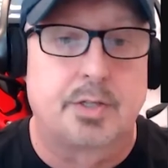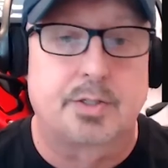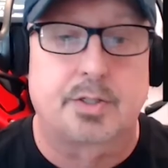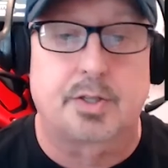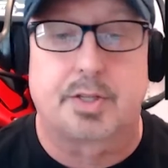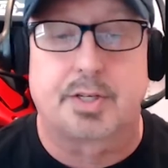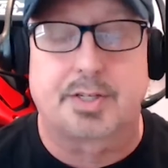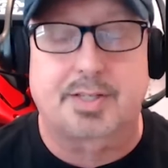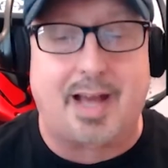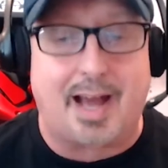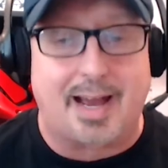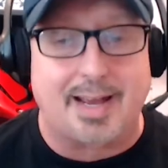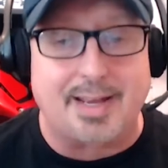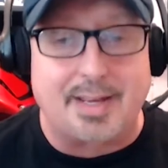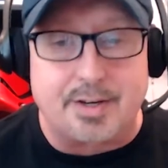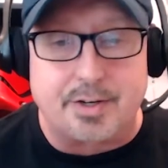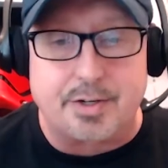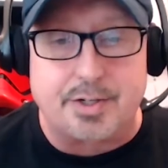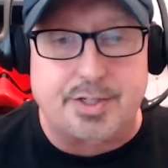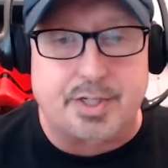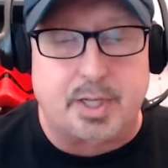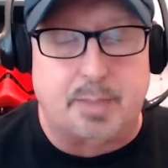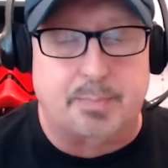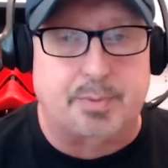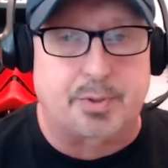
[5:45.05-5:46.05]
So the TIE
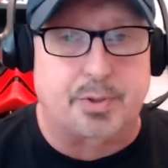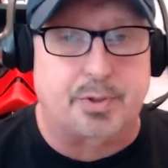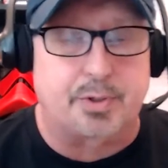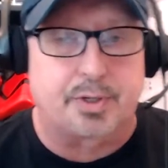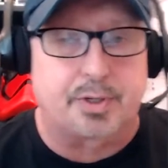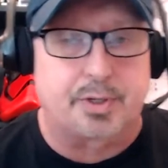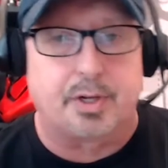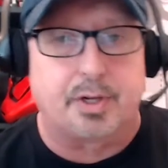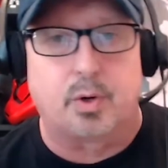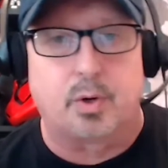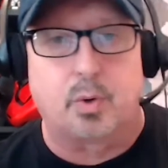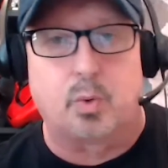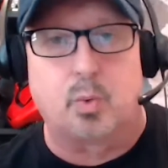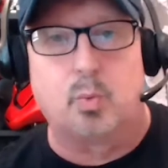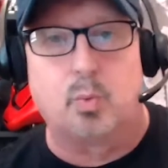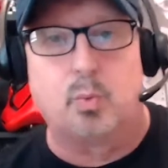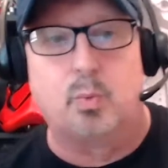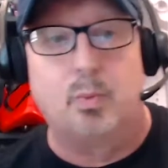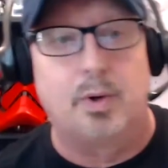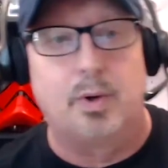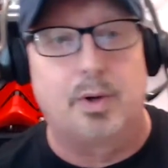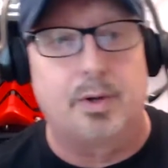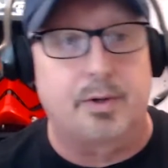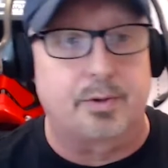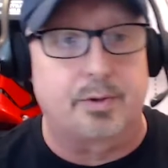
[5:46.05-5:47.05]
Interceptor,
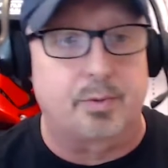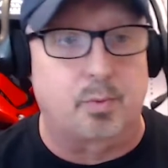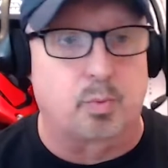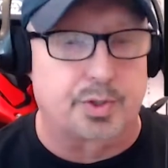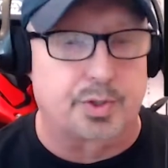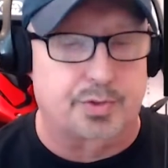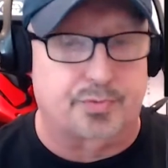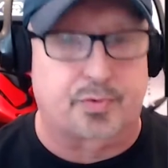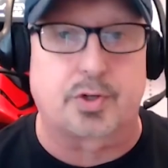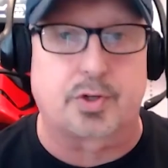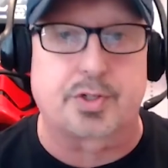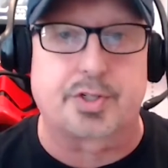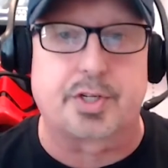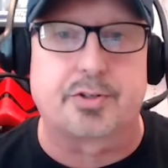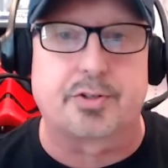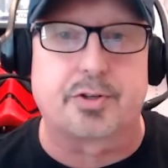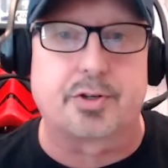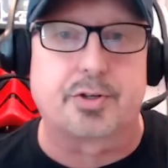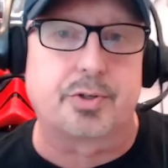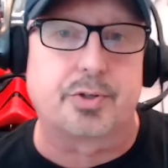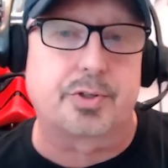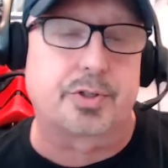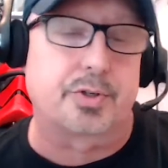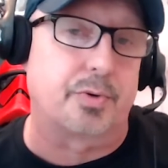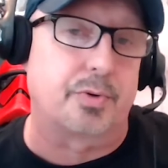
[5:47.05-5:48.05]
it was first
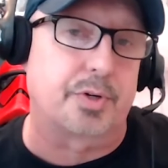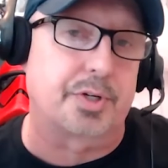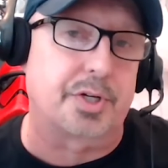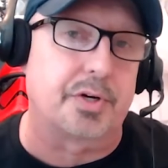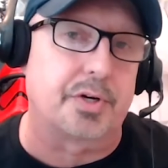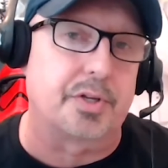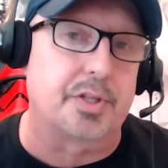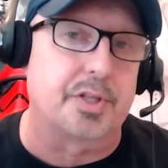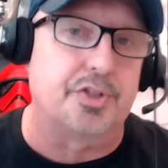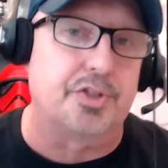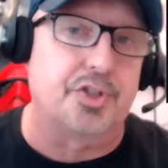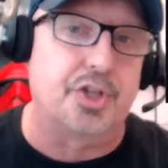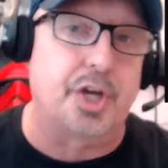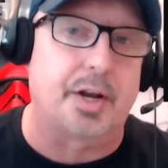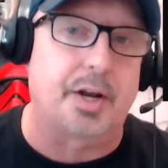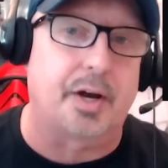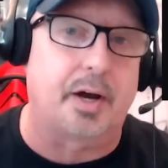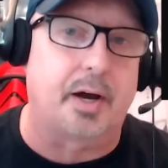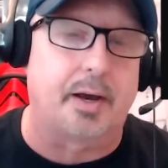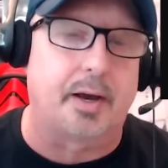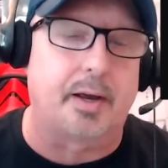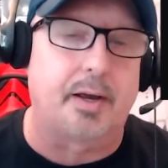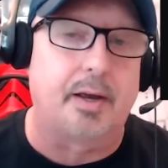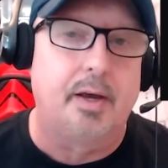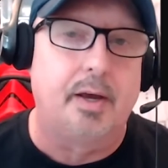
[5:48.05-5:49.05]
introduced in Return of the
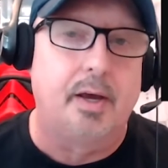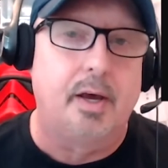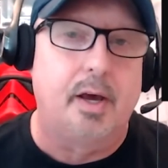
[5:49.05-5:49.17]
Jedi.